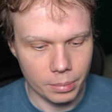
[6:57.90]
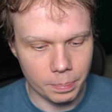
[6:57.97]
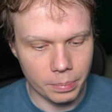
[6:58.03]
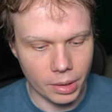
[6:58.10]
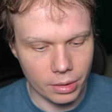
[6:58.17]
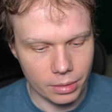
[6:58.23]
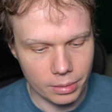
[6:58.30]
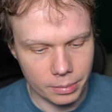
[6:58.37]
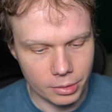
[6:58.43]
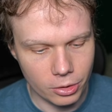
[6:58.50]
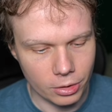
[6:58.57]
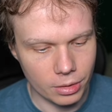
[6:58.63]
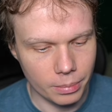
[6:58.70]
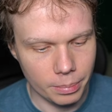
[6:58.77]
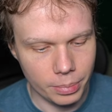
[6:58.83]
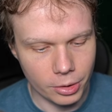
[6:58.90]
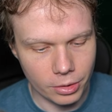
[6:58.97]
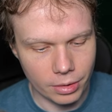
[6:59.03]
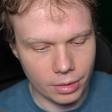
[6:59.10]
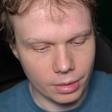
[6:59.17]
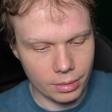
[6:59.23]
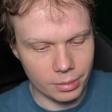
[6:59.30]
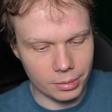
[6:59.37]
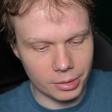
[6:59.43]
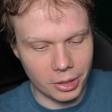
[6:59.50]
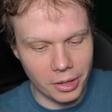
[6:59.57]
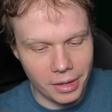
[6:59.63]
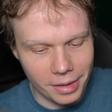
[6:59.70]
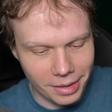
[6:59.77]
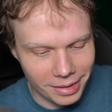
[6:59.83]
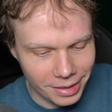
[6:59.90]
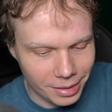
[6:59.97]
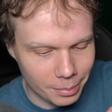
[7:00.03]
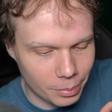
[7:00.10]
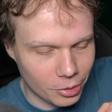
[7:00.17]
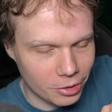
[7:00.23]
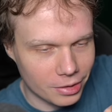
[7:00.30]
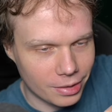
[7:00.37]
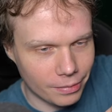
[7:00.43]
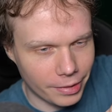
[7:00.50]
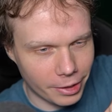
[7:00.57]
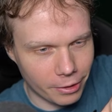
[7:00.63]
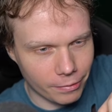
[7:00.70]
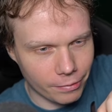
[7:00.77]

burst burst of air